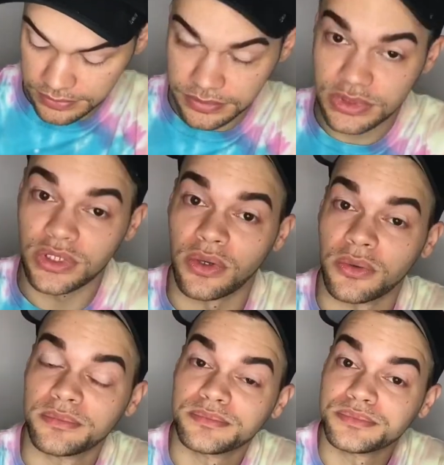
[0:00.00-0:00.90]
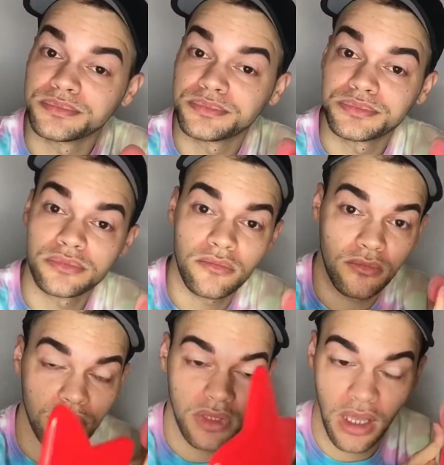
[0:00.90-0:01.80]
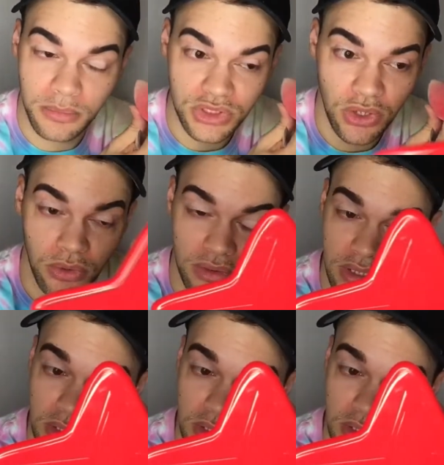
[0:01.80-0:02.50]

So I'm just going in